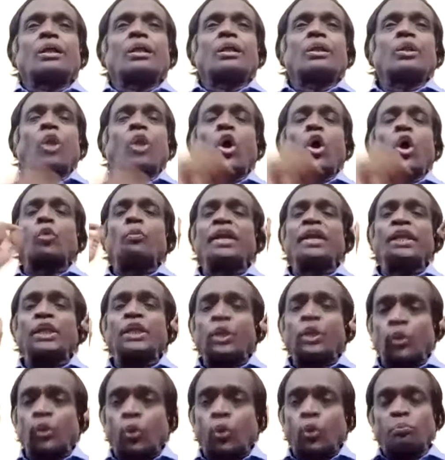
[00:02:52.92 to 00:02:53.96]
"Lock me in a
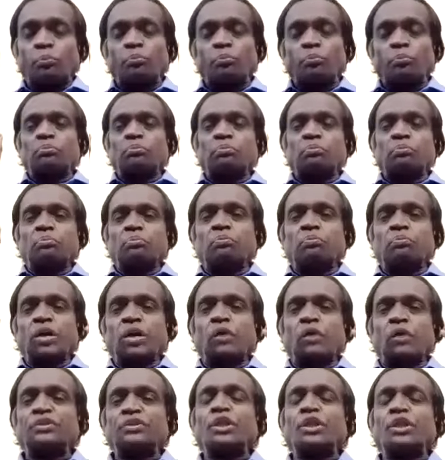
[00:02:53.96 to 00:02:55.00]
room
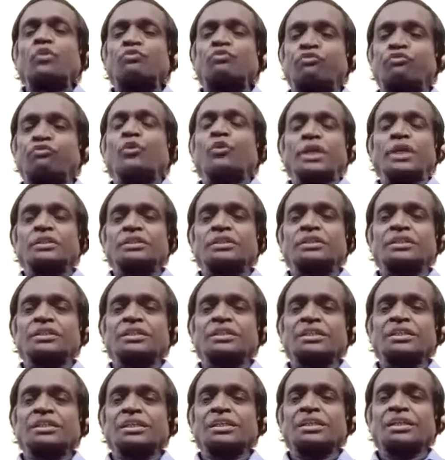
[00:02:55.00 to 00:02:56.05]
without food,
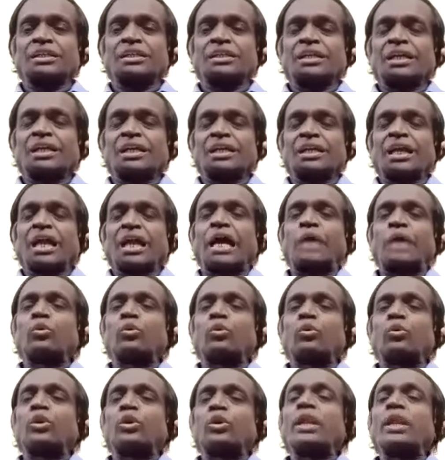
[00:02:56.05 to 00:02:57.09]
I would
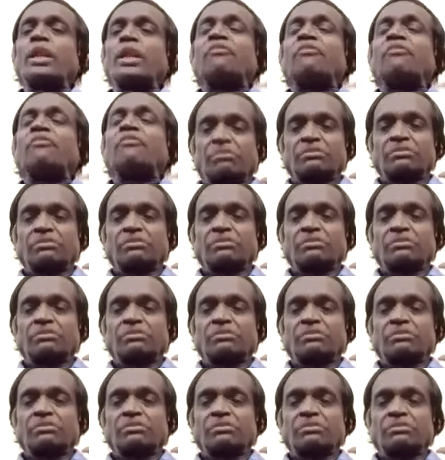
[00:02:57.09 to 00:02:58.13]
live.
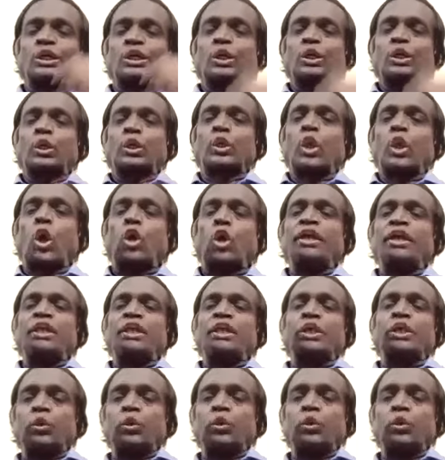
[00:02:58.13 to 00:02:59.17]
Lock me in a
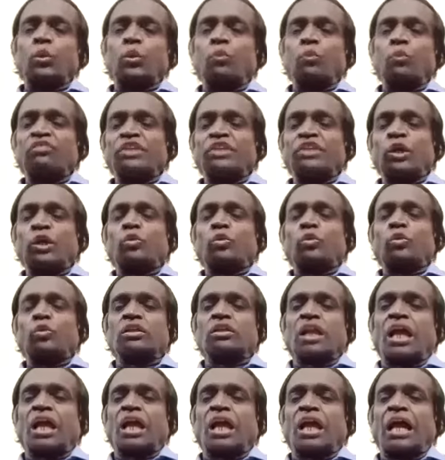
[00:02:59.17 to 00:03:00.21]
room without water,
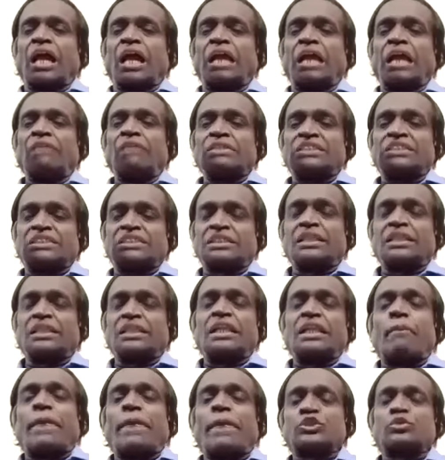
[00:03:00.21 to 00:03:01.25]
I will still
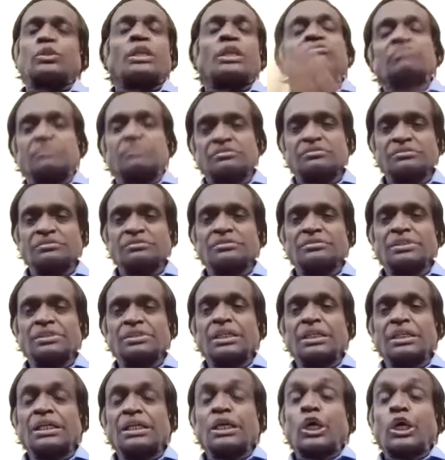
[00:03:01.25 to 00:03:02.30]
manage to live.
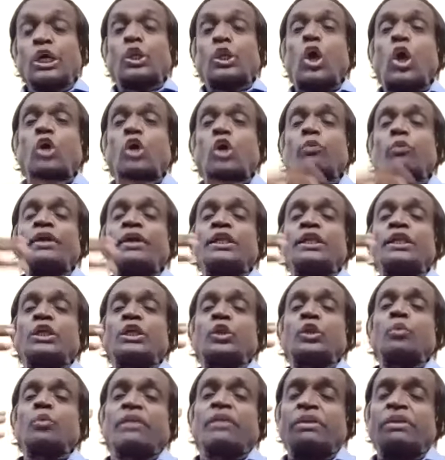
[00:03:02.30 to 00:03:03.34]
Lock me in a
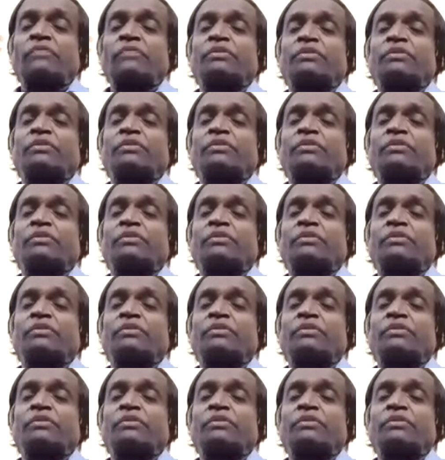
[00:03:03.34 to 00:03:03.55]
room even